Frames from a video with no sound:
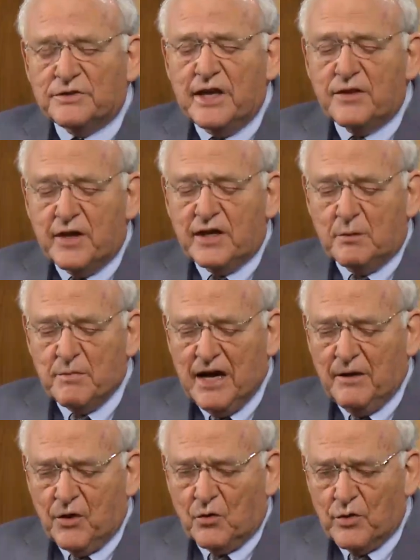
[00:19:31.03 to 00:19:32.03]
Th- think
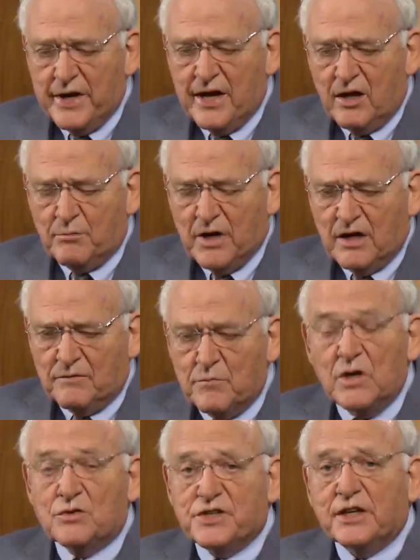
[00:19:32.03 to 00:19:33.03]
about the realm of
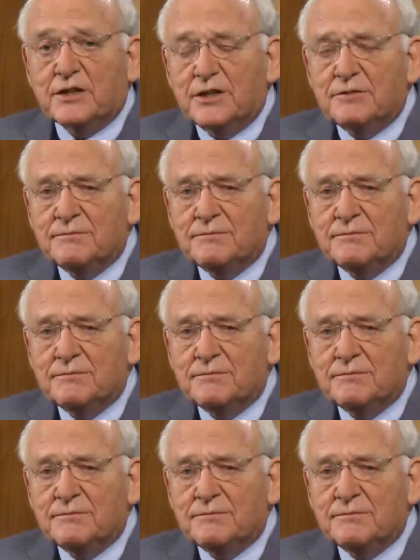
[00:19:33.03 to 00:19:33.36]
music.